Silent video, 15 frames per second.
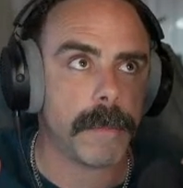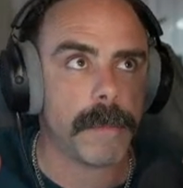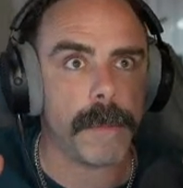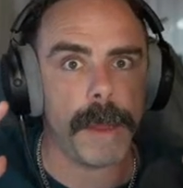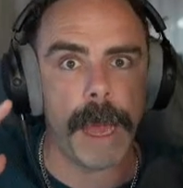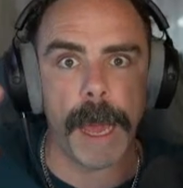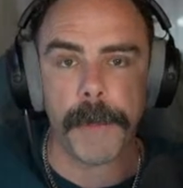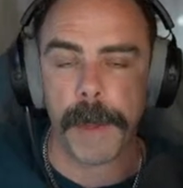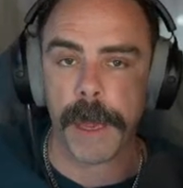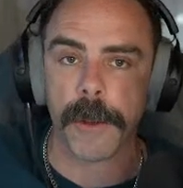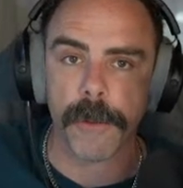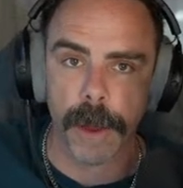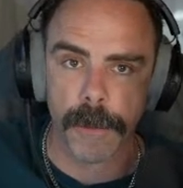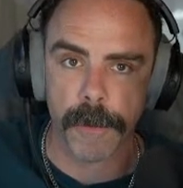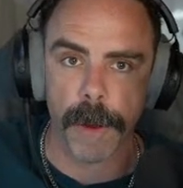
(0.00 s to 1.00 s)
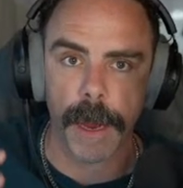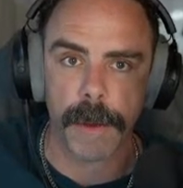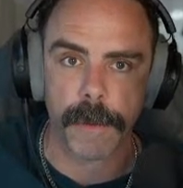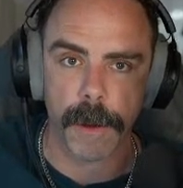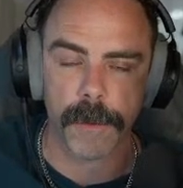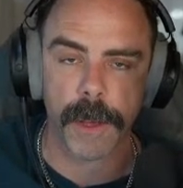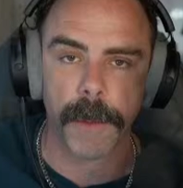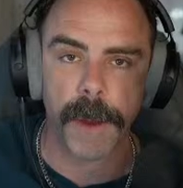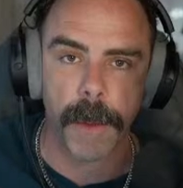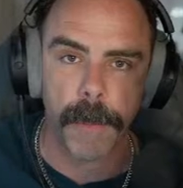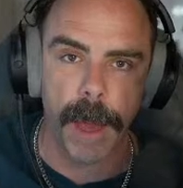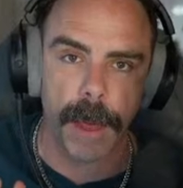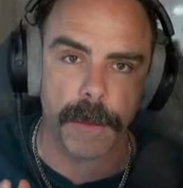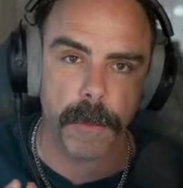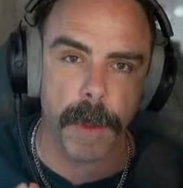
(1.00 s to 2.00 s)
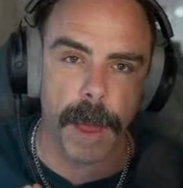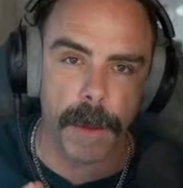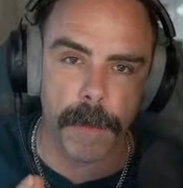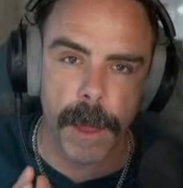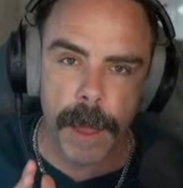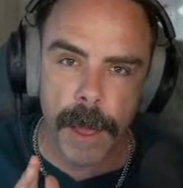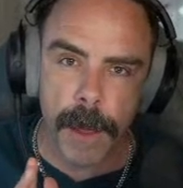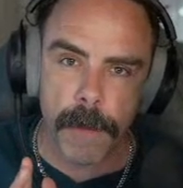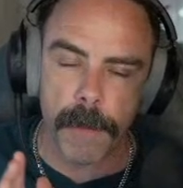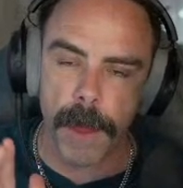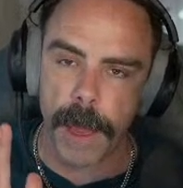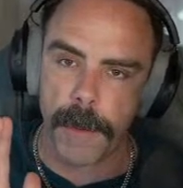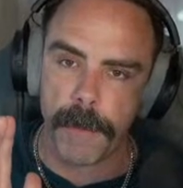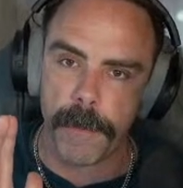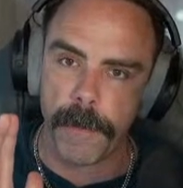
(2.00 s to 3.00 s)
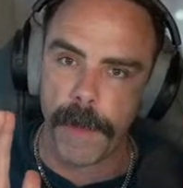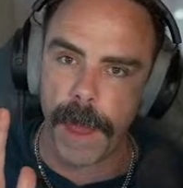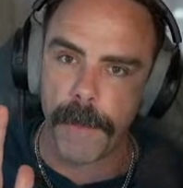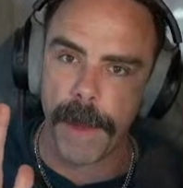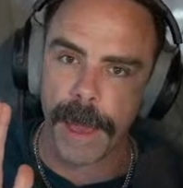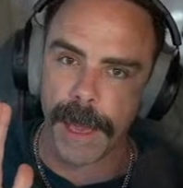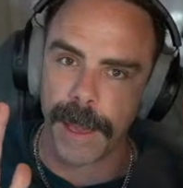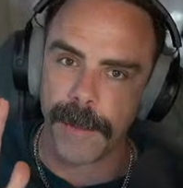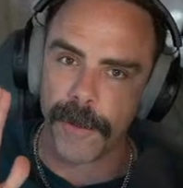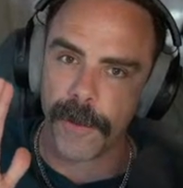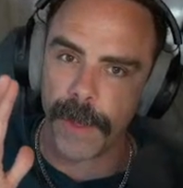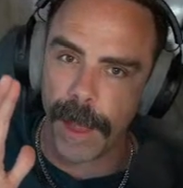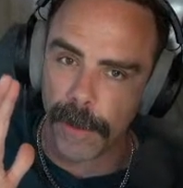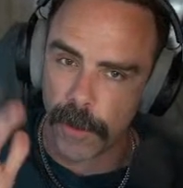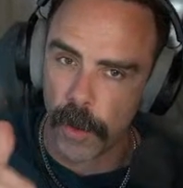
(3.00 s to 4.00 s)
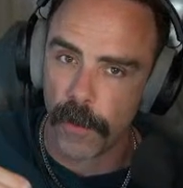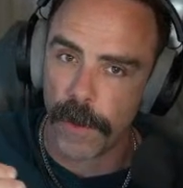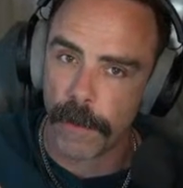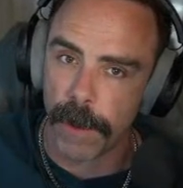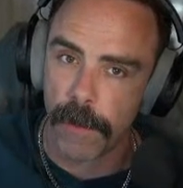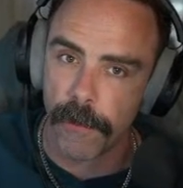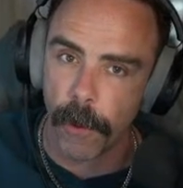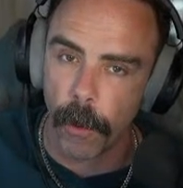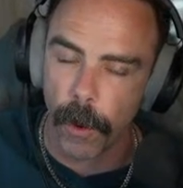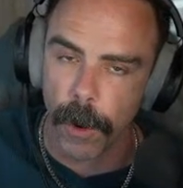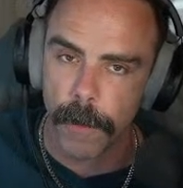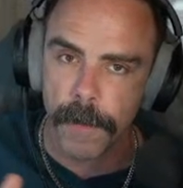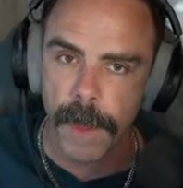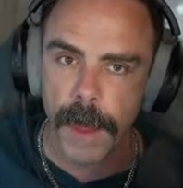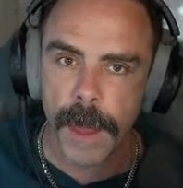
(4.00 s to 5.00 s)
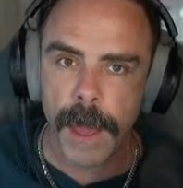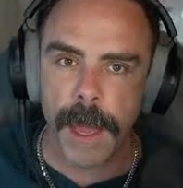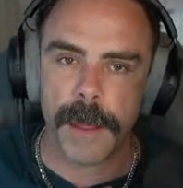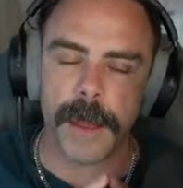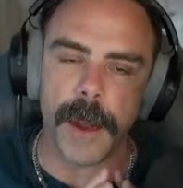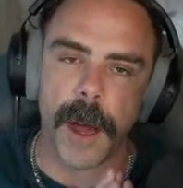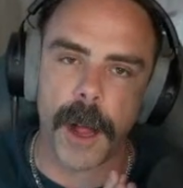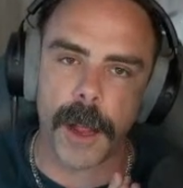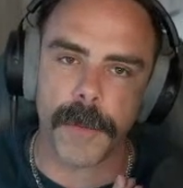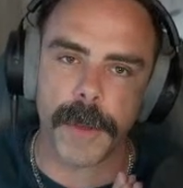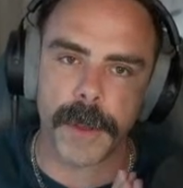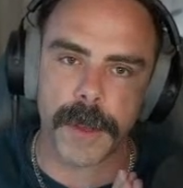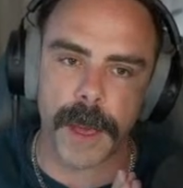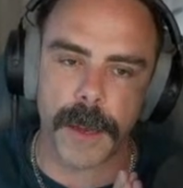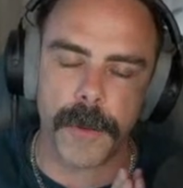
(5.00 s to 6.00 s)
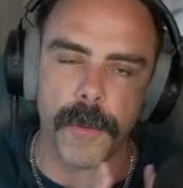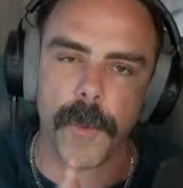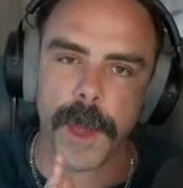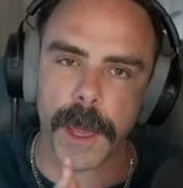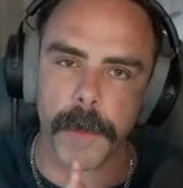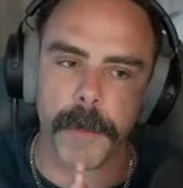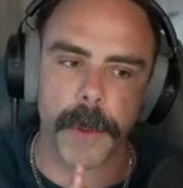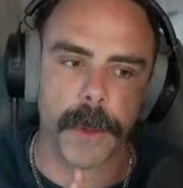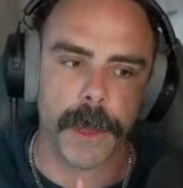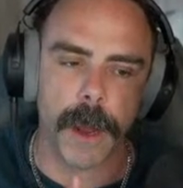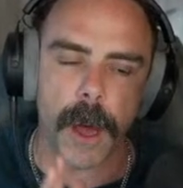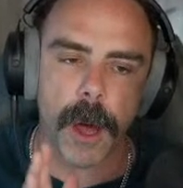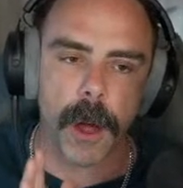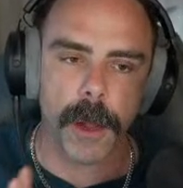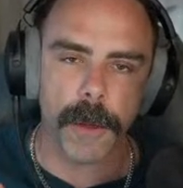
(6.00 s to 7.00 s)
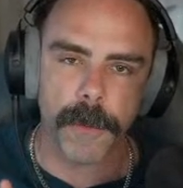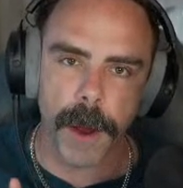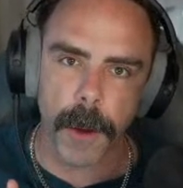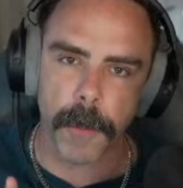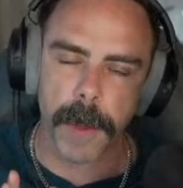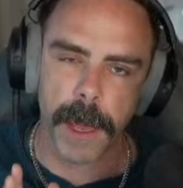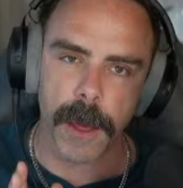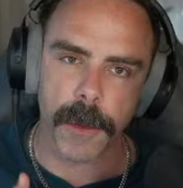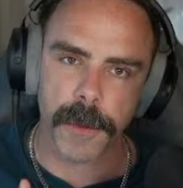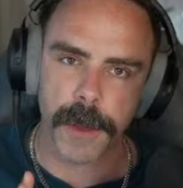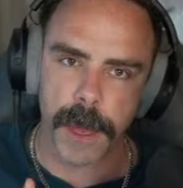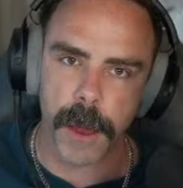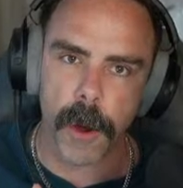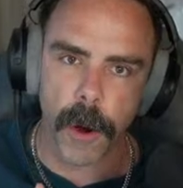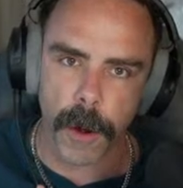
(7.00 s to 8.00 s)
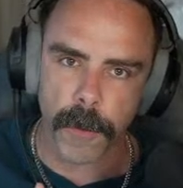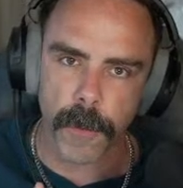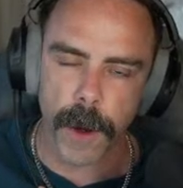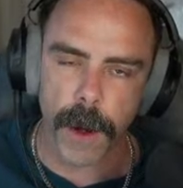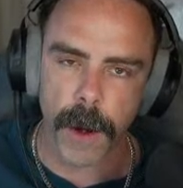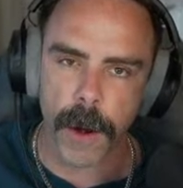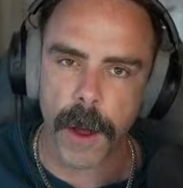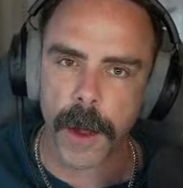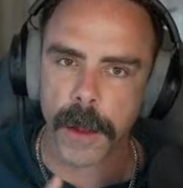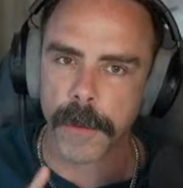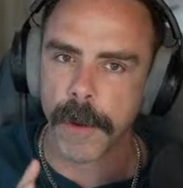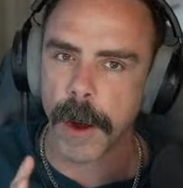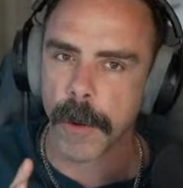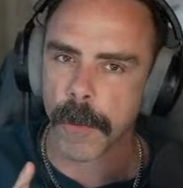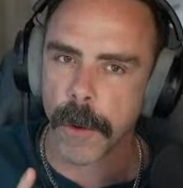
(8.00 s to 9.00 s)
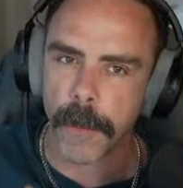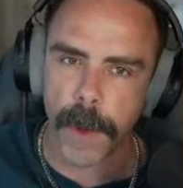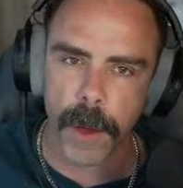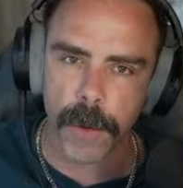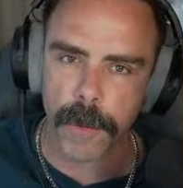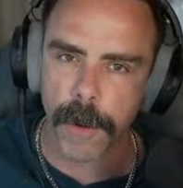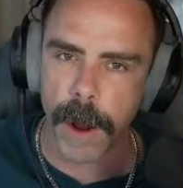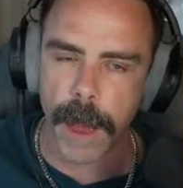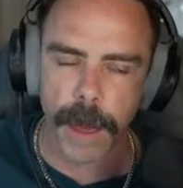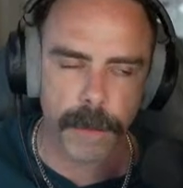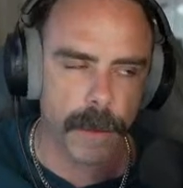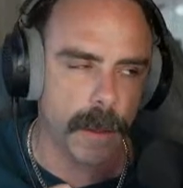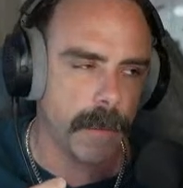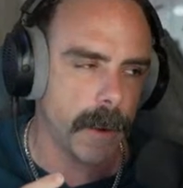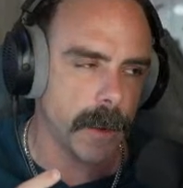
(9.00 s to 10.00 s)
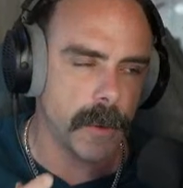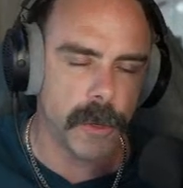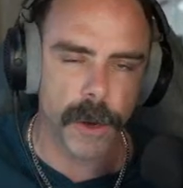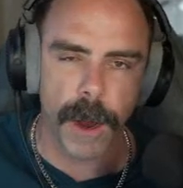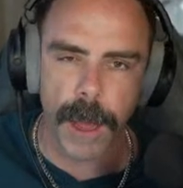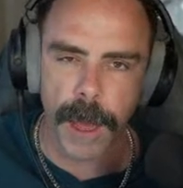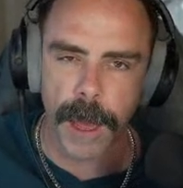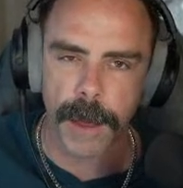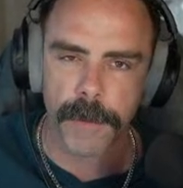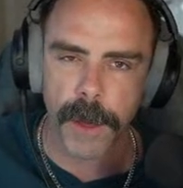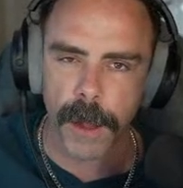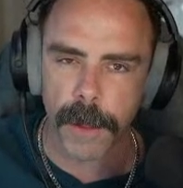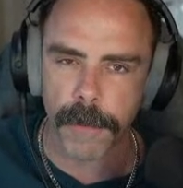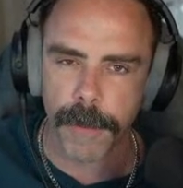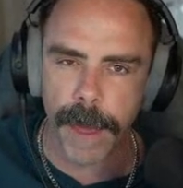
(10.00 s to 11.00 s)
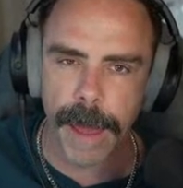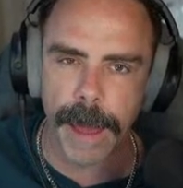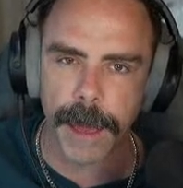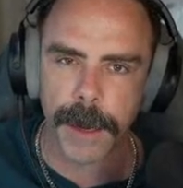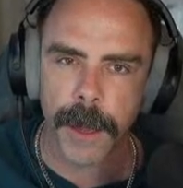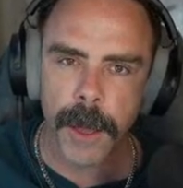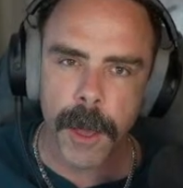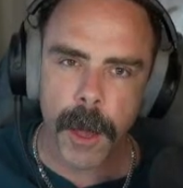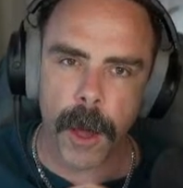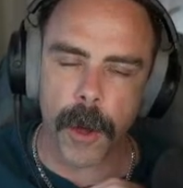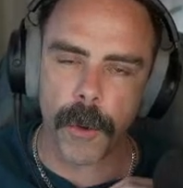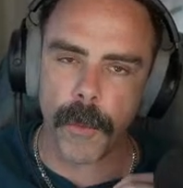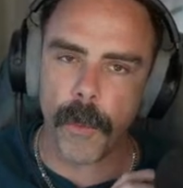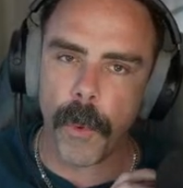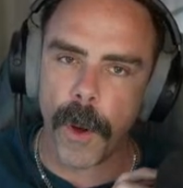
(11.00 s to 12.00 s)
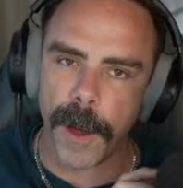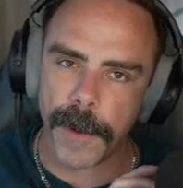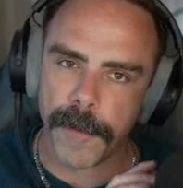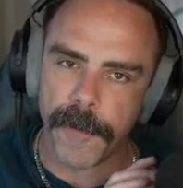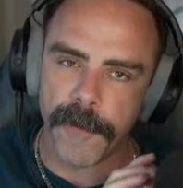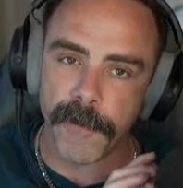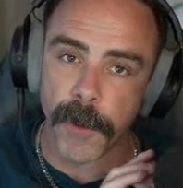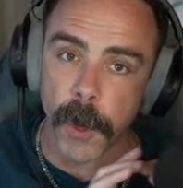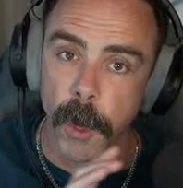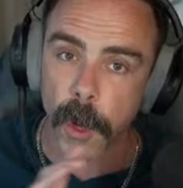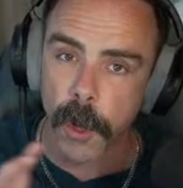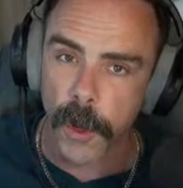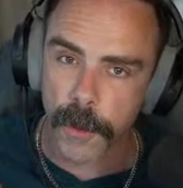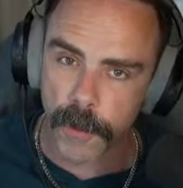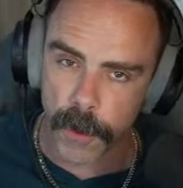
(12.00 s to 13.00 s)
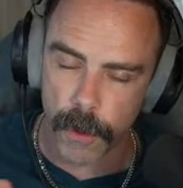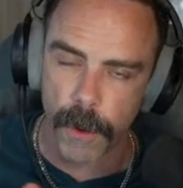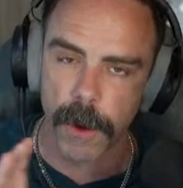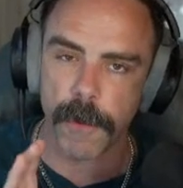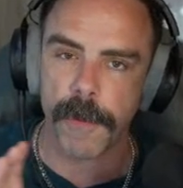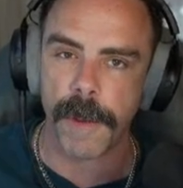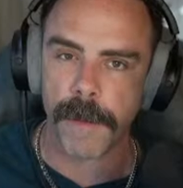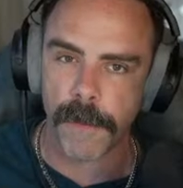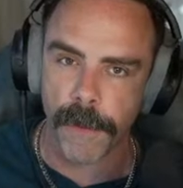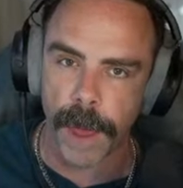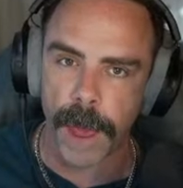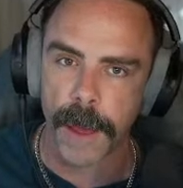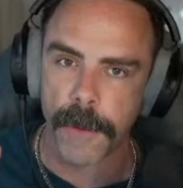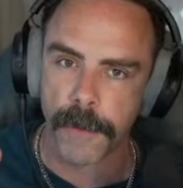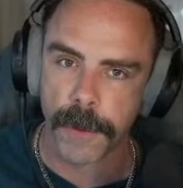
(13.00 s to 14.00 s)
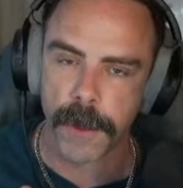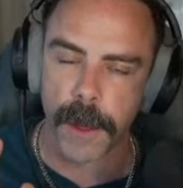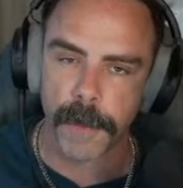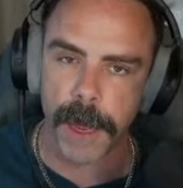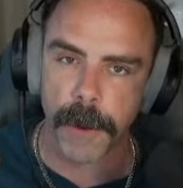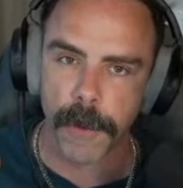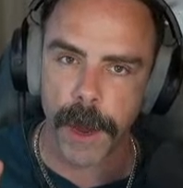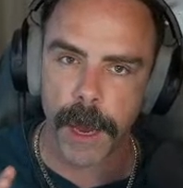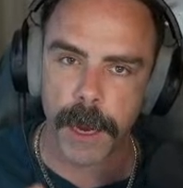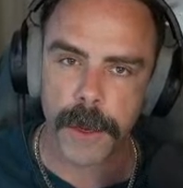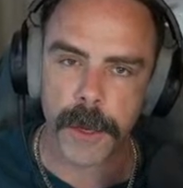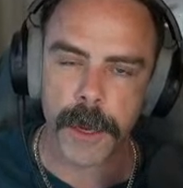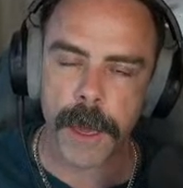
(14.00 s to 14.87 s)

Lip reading: IP address range, our subnet mask, Bob, and make it that 254. Then all of a sudden we can put all of our PLC hardware, all of our remote racks, all of our drives, all of that on one full 255 subnet range,